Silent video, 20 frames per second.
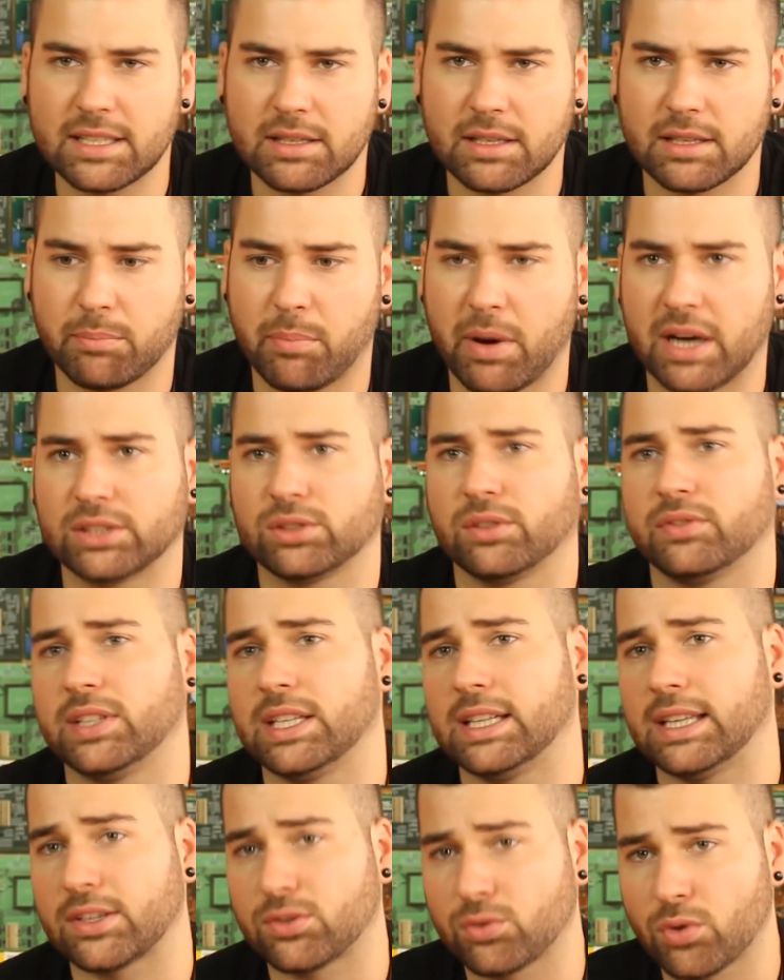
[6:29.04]
the part of the
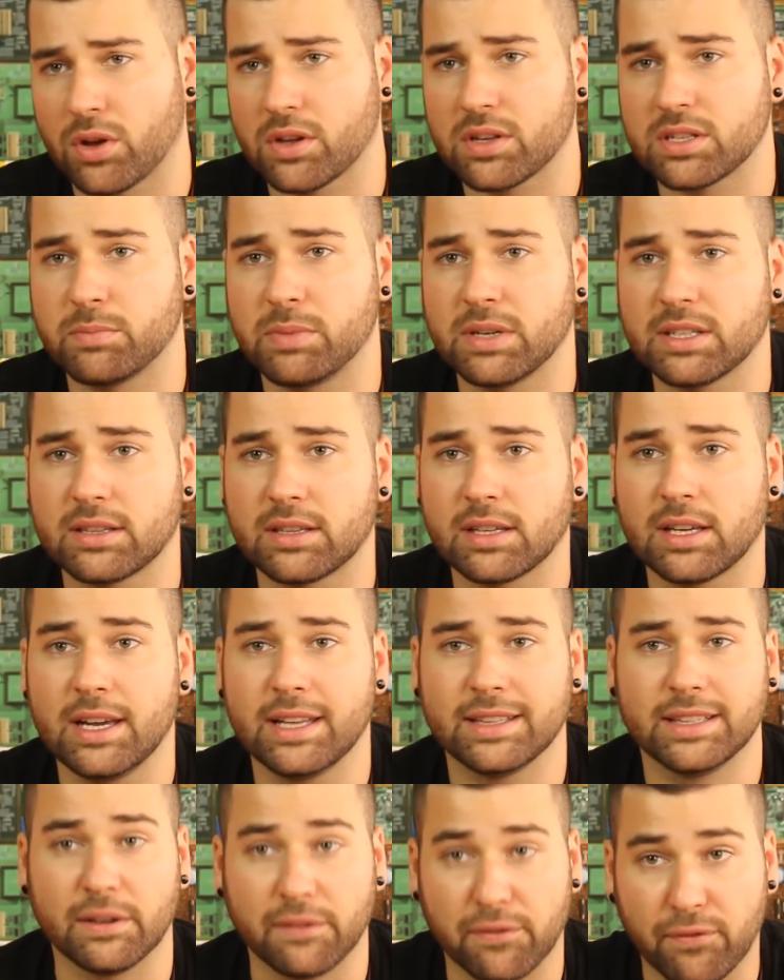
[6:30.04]
electronics, but
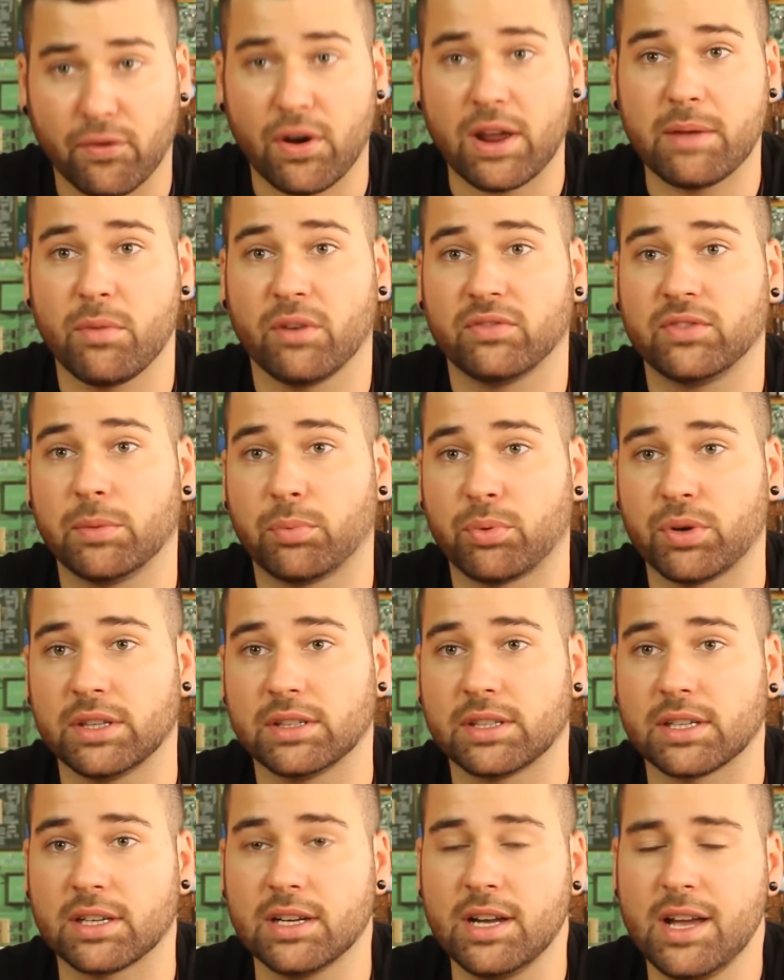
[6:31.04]
the frame of the
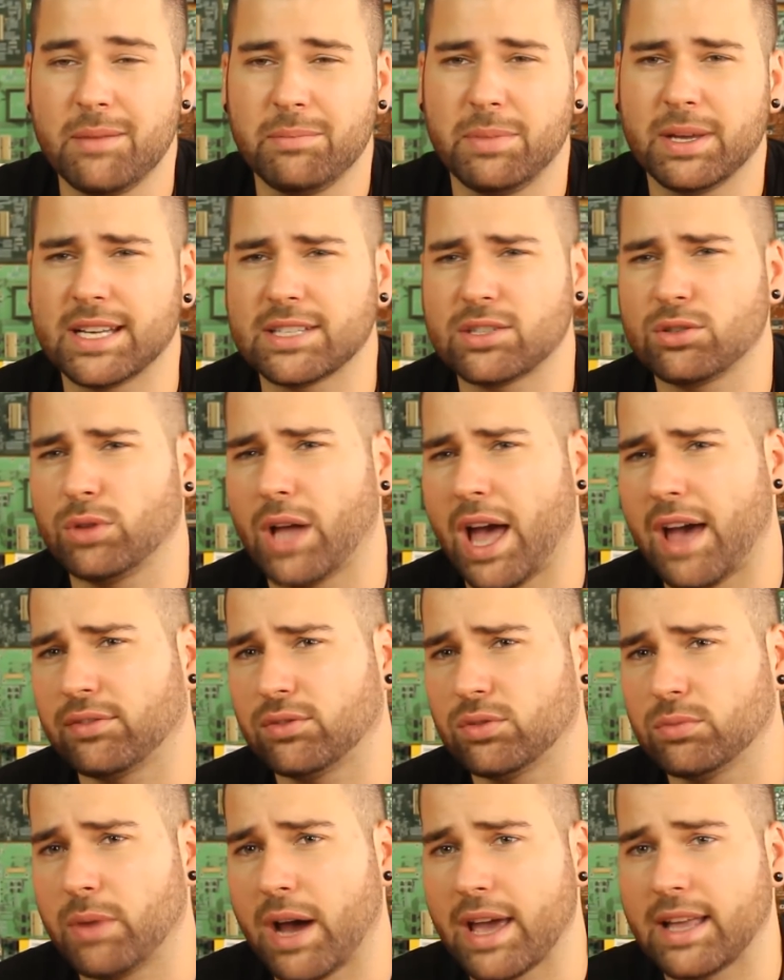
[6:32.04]
printer. Because you'll have
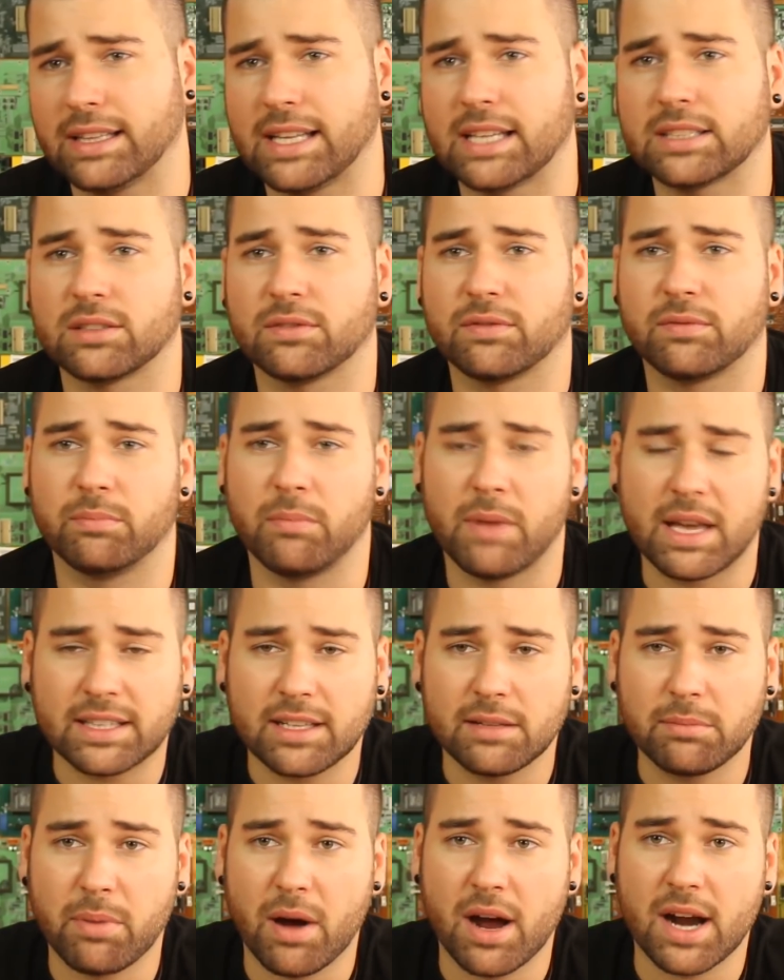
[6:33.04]
to buy a lot of
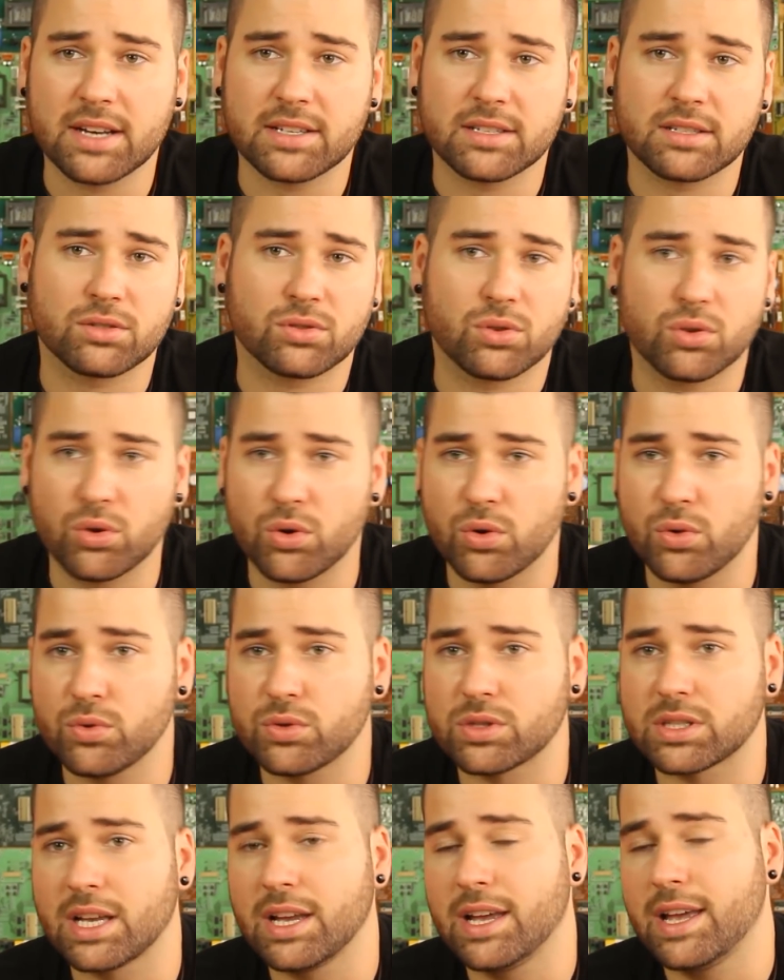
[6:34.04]
metal bars,
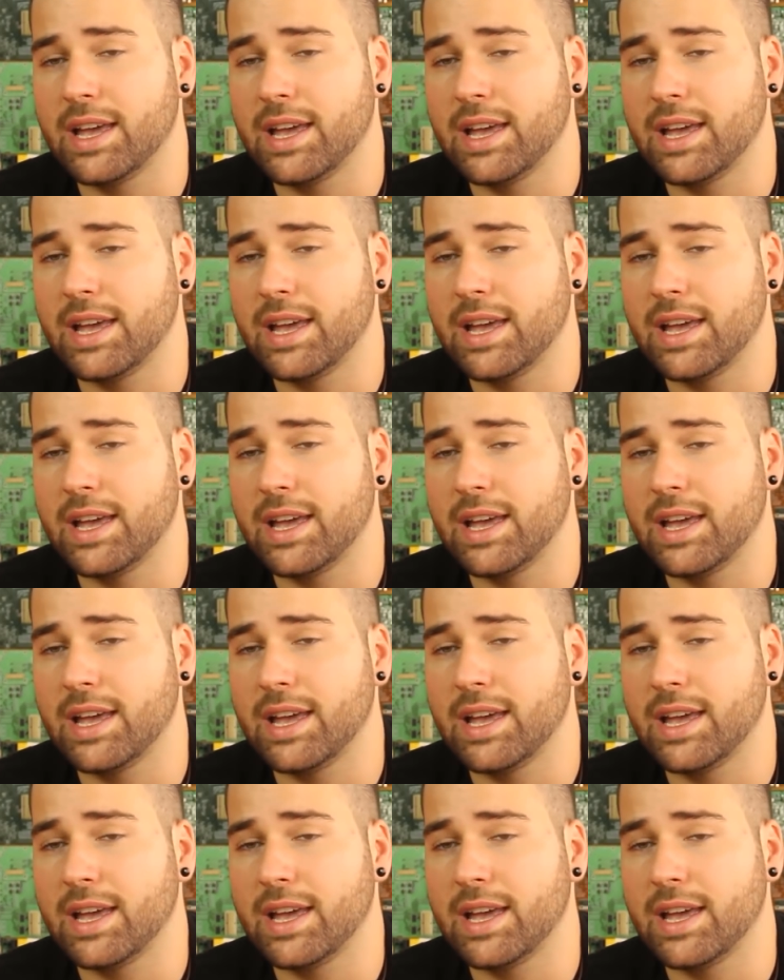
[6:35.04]
screws,